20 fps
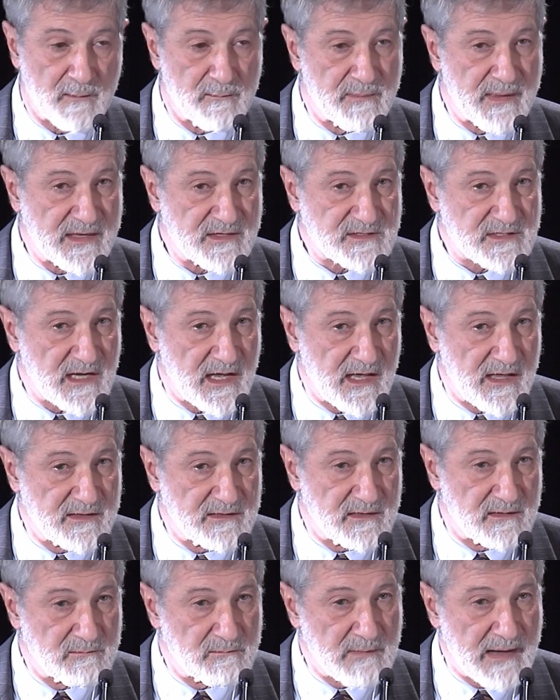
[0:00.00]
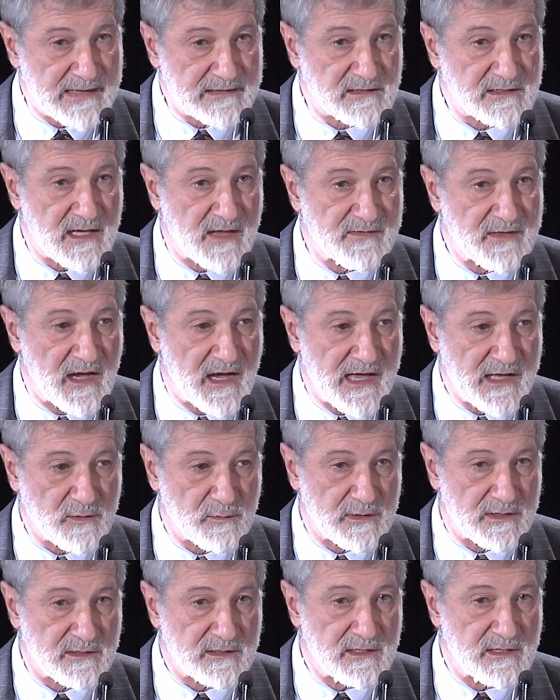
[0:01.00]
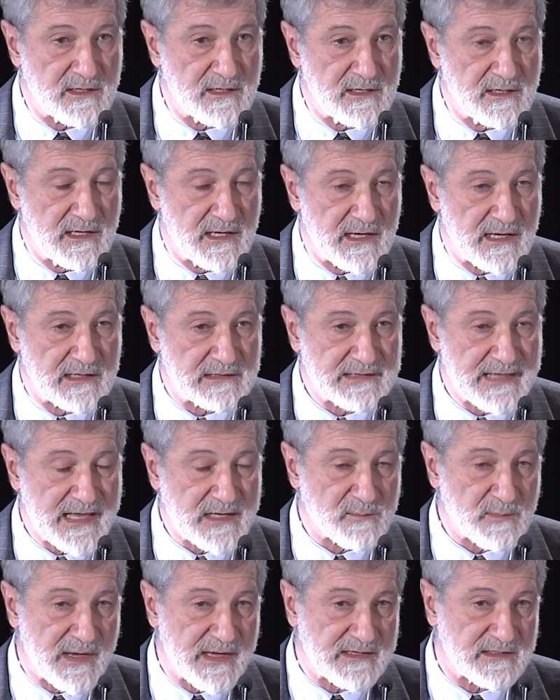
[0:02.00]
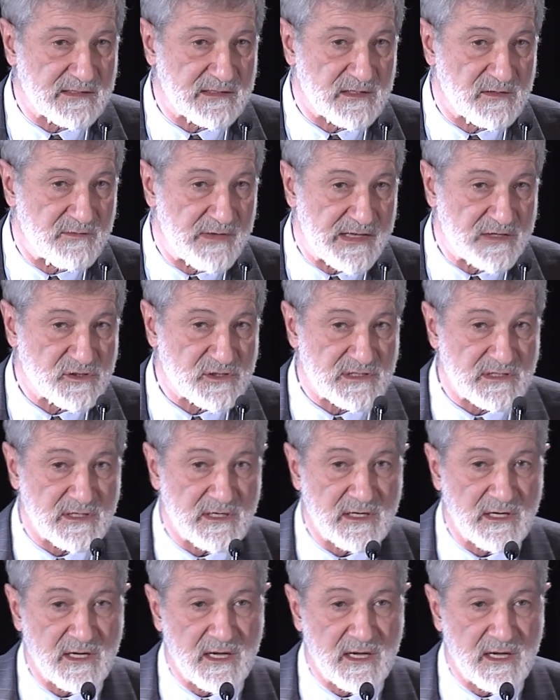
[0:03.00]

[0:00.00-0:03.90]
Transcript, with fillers: based on, modeled on the Ottawa uh, Landmine Convention,